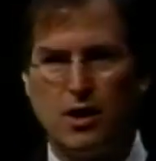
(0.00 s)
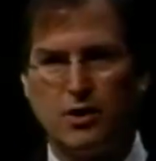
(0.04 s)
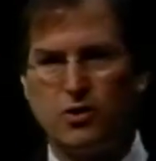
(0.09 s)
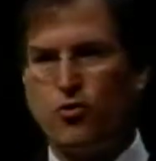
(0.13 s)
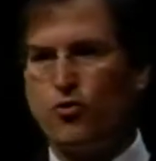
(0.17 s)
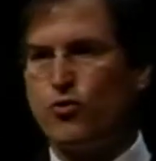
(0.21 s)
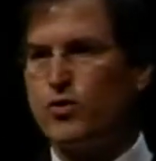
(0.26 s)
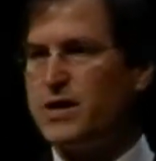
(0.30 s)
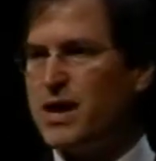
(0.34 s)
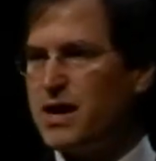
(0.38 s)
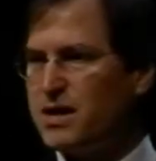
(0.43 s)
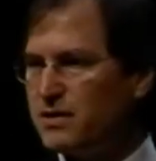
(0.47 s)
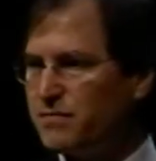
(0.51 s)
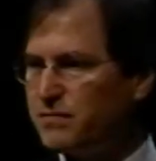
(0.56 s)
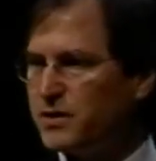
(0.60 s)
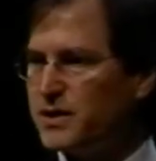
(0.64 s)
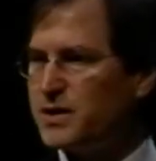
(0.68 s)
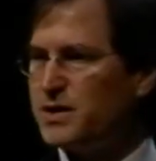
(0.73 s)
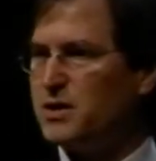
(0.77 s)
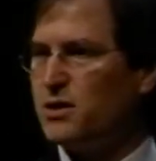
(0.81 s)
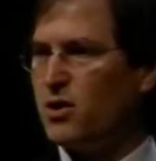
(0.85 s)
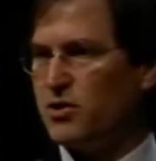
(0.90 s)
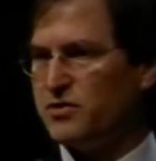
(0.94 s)

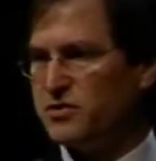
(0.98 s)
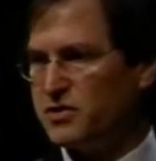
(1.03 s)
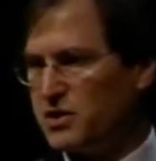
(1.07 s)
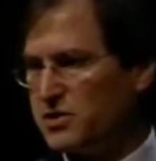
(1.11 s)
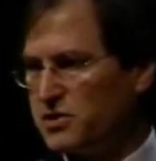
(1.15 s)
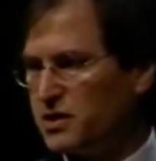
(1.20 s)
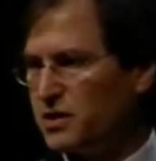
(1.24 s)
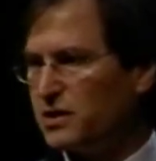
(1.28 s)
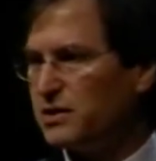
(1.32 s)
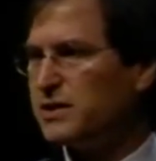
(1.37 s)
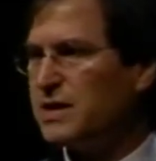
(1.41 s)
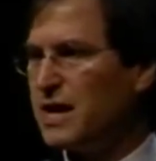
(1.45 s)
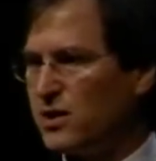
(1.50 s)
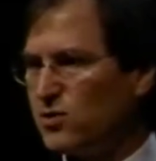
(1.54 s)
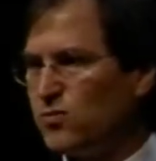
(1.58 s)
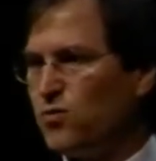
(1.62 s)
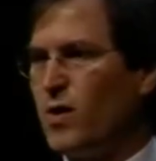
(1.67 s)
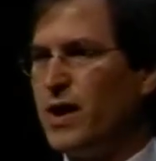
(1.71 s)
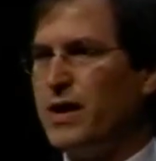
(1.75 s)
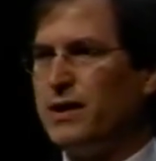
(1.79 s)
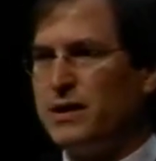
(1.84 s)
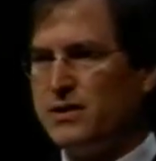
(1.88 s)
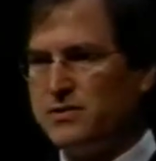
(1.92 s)
creatively, artistically, as
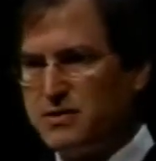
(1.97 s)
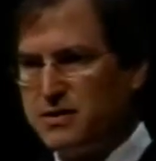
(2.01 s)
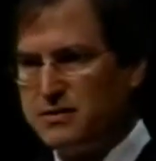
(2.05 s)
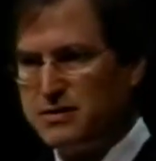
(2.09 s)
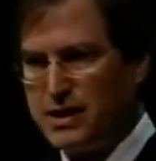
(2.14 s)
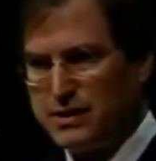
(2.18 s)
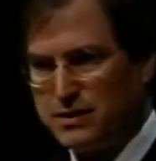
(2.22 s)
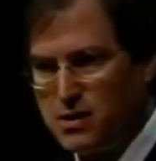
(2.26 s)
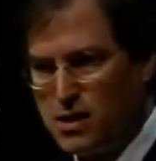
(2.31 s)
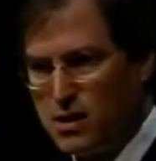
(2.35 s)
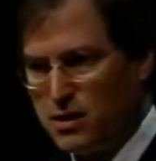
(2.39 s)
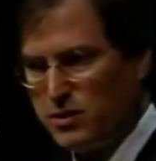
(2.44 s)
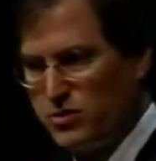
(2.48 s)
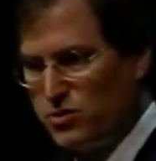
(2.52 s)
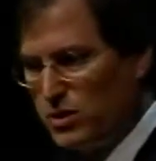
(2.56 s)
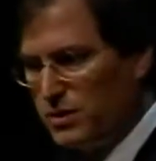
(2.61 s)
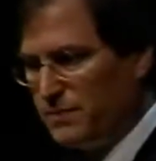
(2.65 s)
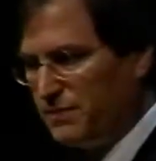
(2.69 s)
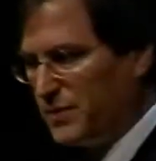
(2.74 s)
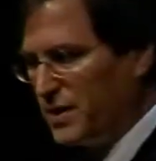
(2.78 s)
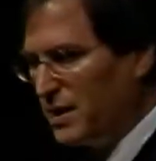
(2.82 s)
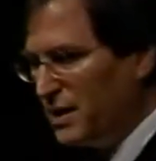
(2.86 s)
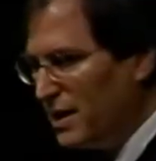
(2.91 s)
well as the technology.
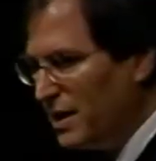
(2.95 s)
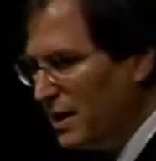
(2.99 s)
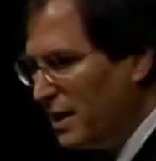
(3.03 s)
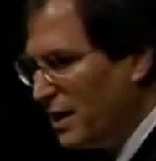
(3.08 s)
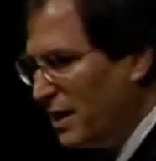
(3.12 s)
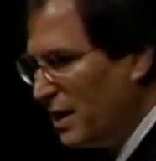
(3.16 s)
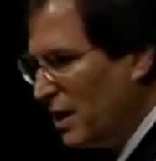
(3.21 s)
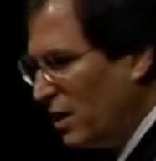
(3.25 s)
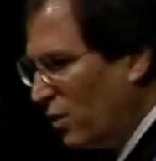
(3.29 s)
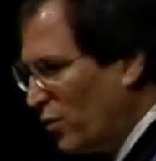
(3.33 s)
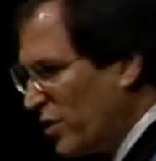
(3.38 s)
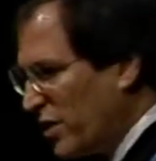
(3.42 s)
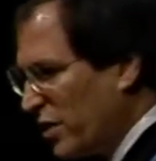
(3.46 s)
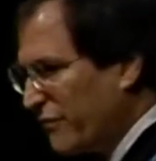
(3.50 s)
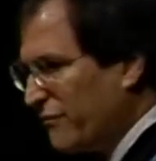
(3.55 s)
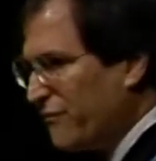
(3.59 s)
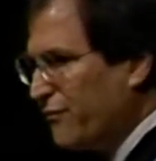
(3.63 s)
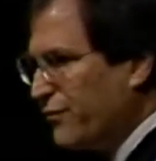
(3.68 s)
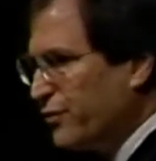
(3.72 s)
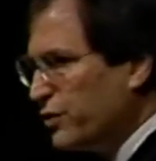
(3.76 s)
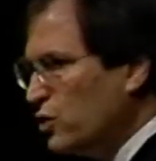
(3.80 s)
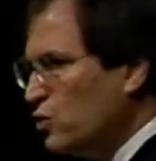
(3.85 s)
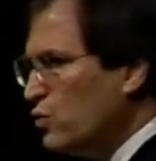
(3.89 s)
We are
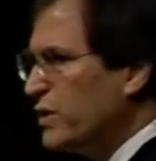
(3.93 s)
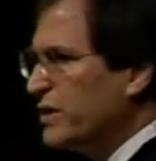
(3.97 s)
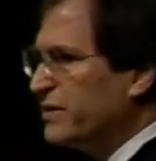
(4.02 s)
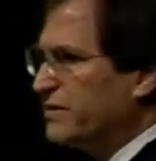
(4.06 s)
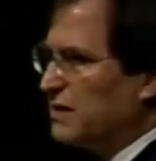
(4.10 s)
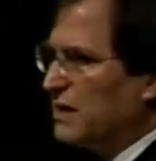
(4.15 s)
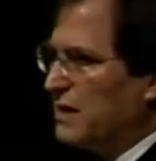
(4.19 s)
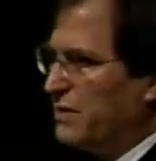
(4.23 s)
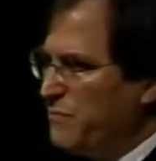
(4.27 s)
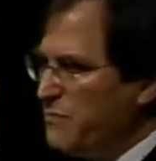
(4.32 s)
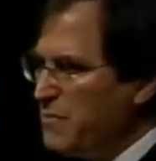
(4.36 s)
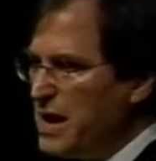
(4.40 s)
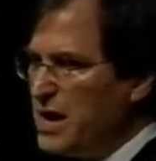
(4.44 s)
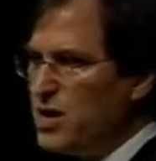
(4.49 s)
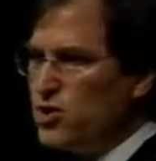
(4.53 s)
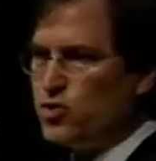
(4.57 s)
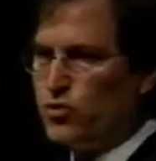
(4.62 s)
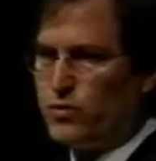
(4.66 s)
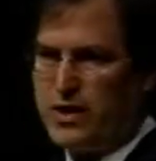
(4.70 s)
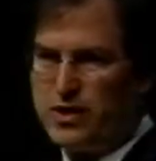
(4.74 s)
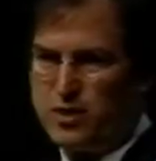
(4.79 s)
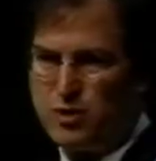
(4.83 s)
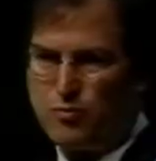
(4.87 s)
fluent in
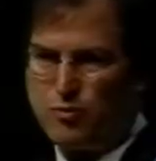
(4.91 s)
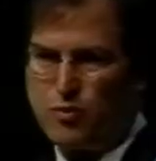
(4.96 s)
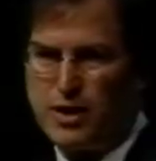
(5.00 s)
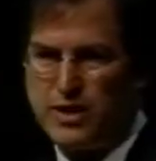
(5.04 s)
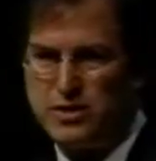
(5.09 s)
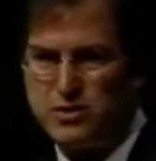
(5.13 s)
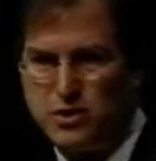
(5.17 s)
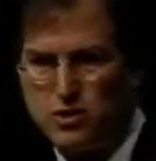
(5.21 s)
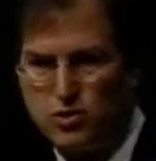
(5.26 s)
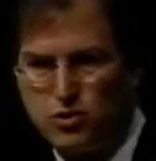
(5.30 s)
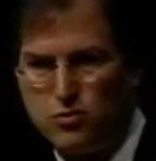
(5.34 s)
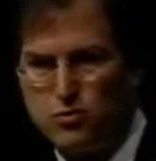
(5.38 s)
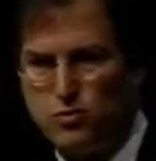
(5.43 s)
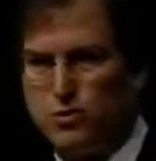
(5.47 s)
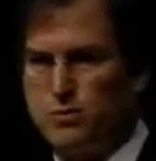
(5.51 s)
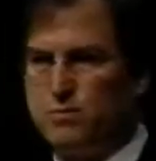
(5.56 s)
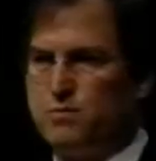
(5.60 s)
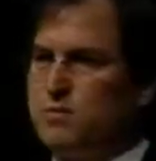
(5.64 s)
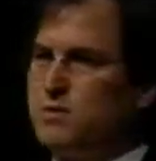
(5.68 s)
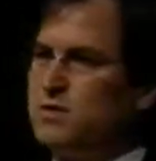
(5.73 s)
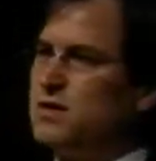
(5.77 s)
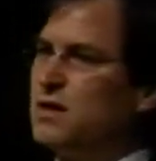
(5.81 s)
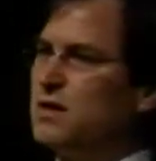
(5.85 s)
major enterprise issues,
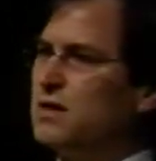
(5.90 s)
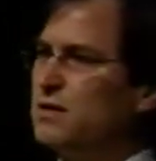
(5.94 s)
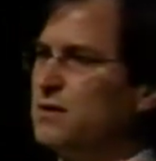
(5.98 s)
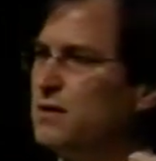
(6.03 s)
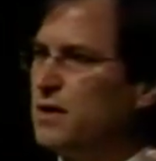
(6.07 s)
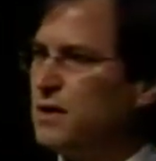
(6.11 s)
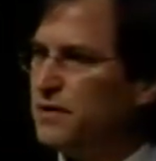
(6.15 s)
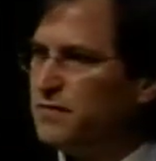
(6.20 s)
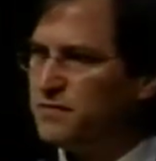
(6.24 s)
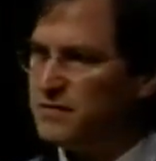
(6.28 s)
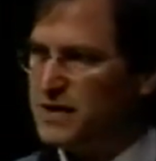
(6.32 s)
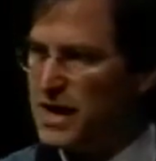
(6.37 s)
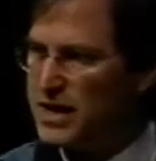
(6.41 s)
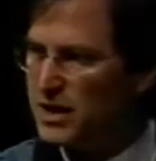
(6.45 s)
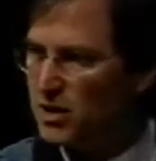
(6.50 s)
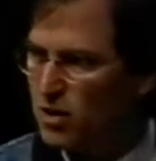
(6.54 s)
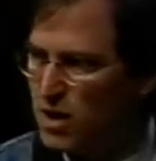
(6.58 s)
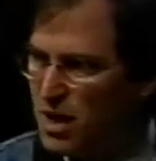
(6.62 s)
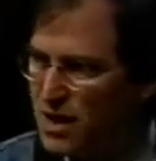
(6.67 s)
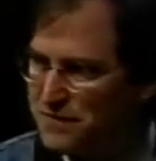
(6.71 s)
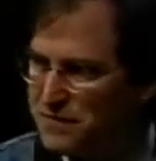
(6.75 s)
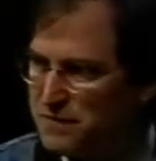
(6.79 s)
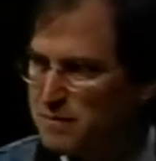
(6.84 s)
getting data
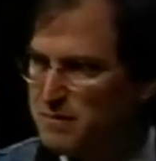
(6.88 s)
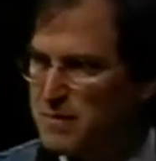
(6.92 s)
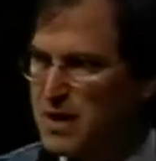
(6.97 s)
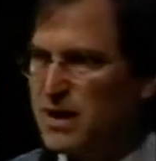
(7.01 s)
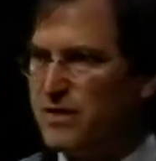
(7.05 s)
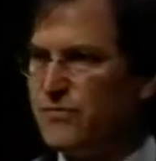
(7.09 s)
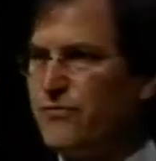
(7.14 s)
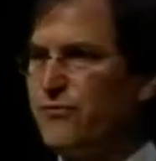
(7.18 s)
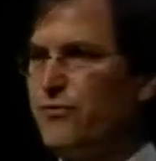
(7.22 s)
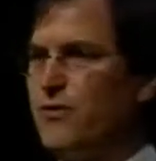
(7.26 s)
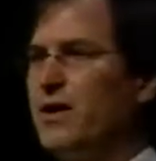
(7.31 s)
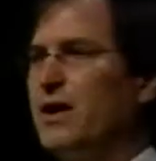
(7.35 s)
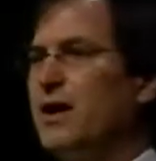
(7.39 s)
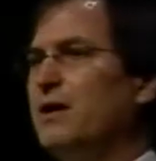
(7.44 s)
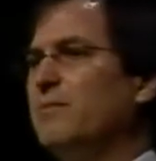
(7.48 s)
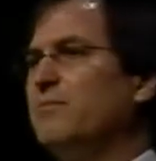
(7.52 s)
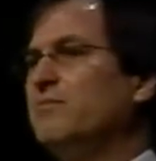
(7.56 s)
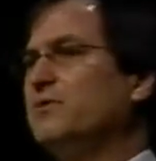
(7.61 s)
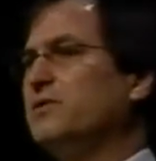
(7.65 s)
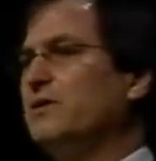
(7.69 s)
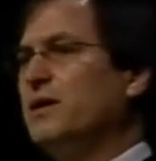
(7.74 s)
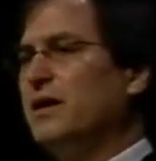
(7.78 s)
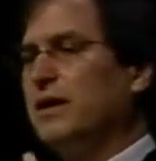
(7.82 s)
off of
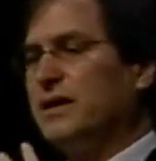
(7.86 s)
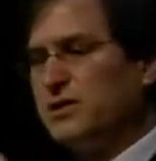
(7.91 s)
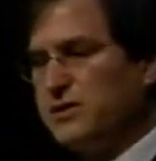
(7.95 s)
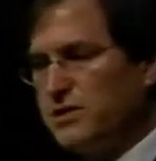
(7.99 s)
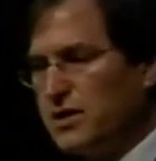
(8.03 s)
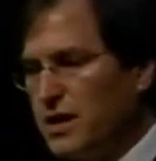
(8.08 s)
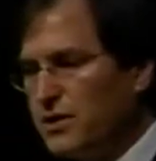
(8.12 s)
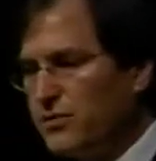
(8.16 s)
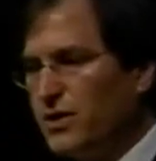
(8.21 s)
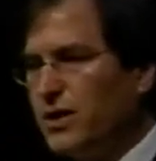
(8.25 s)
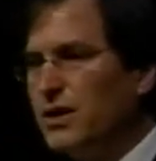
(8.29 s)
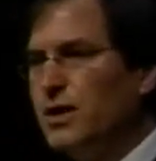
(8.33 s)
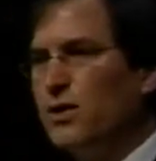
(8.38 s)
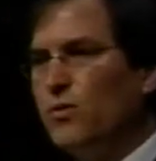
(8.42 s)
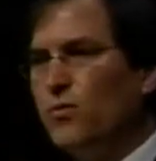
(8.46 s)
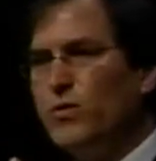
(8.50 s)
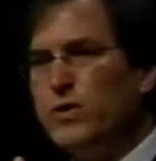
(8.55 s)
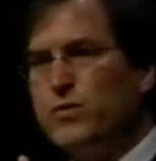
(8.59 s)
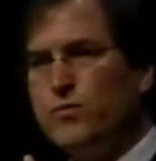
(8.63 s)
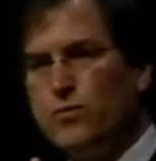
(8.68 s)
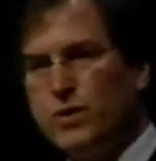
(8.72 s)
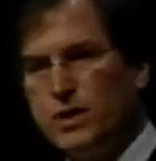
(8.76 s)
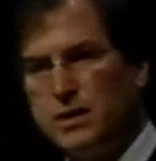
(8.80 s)
mainframes, etc.
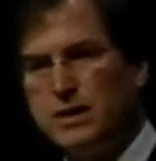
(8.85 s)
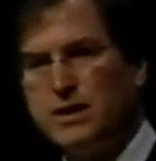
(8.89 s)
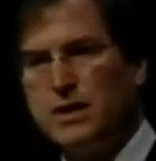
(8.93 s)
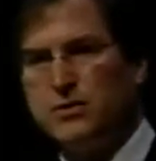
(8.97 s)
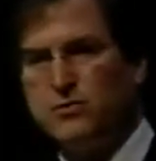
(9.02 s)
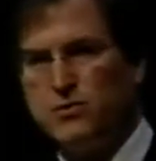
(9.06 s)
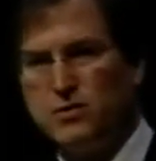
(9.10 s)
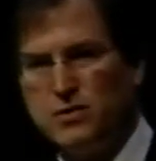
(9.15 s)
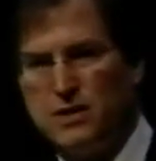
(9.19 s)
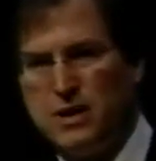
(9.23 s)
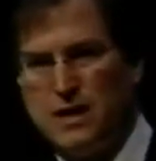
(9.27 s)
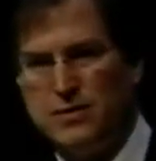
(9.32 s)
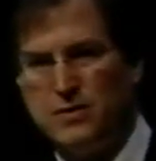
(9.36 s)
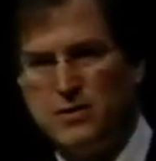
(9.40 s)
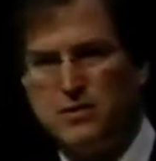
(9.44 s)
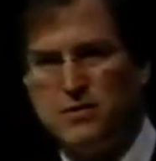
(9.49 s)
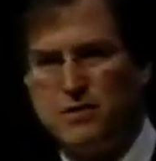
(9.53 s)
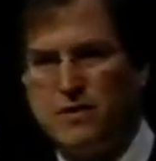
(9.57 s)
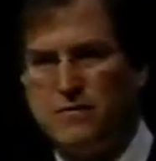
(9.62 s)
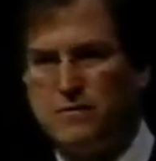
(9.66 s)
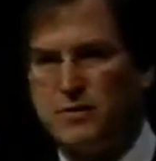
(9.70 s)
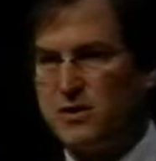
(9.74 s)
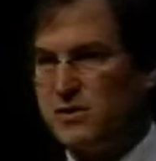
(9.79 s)
We really understand this
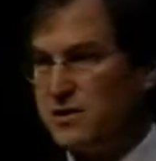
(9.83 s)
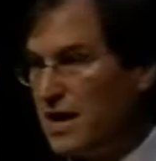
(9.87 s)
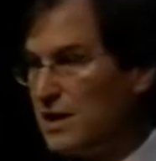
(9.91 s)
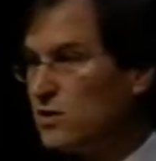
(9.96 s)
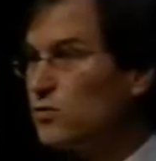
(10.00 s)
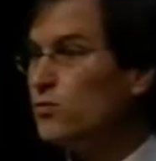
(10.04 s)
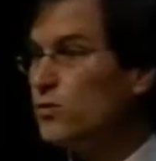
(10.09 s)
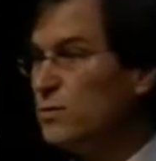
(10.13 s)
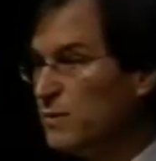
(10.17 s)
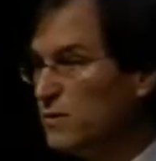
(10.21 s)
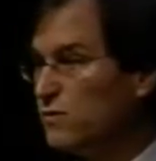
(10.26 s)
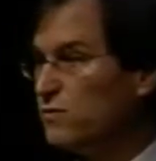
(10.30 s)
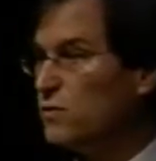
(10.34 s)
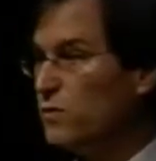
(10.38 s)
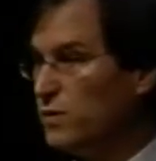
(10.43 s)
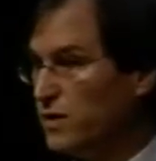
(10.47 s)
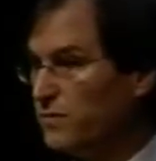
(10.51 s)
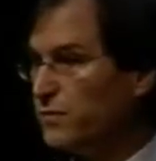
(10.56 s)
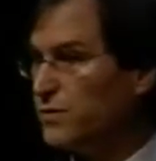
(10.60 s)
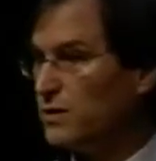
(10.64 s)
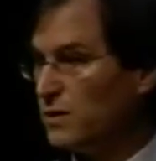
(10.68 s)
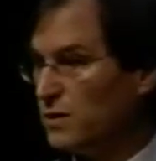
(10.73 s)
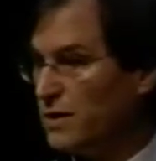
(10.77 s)
stuff because that's what we've been
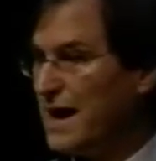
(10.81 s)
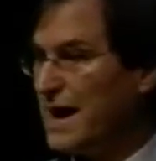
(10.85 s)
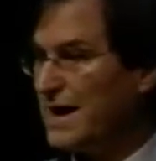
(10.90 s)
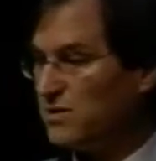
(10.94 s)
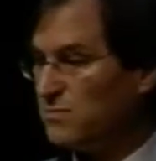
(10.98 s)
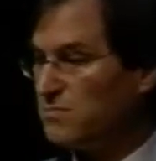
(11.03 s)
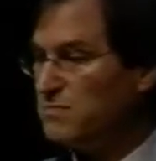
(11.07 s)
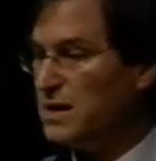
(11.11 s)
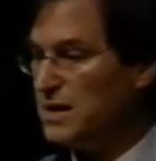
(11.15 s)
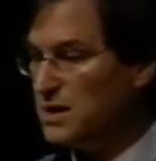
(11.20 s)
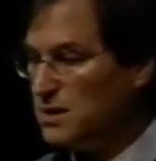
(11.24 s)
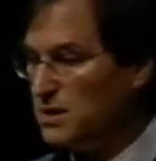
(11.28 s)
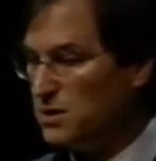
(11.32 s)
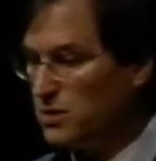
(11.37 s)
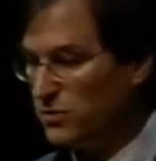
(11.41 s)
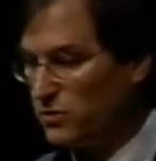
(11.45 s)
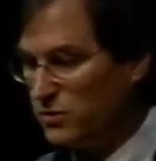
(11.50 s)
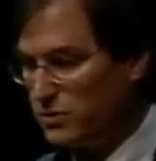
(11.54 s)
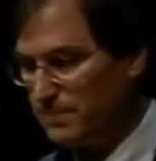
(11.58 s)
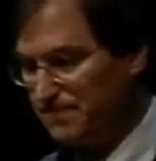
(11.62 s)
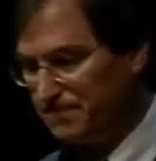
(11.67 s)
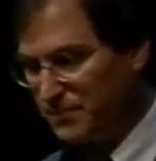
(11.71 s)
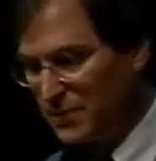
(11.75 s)
doing for the last many
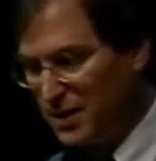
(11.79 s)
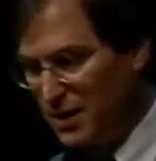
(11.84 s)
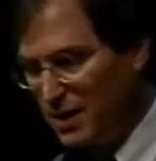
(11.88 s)
years.